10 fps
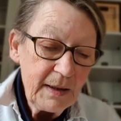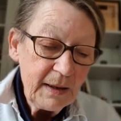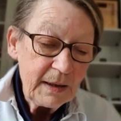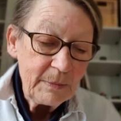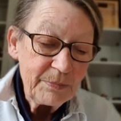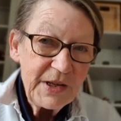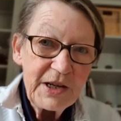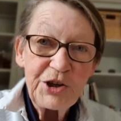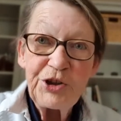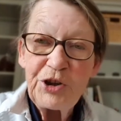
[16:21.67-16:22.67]
Um, there's
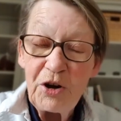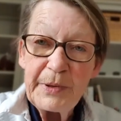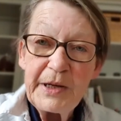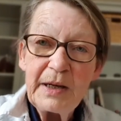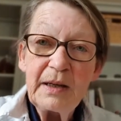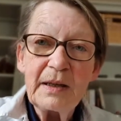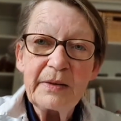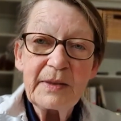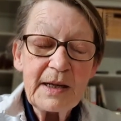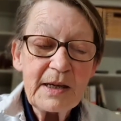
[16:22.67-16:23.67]
shopping
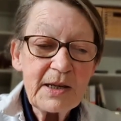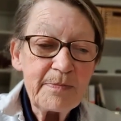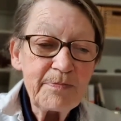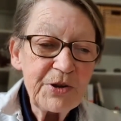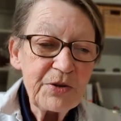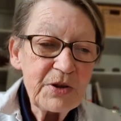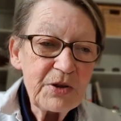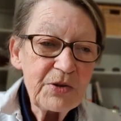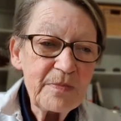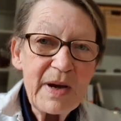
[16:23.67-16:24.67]
and there's sort
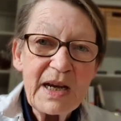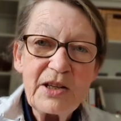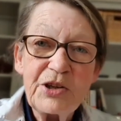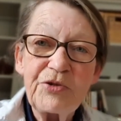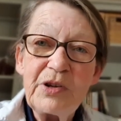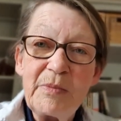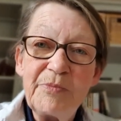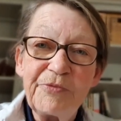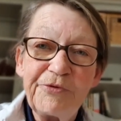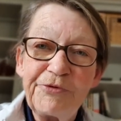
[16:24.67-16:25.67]
of
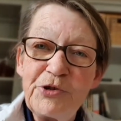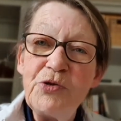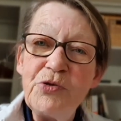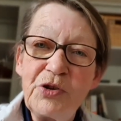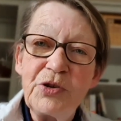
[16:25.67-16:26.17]
mainstream food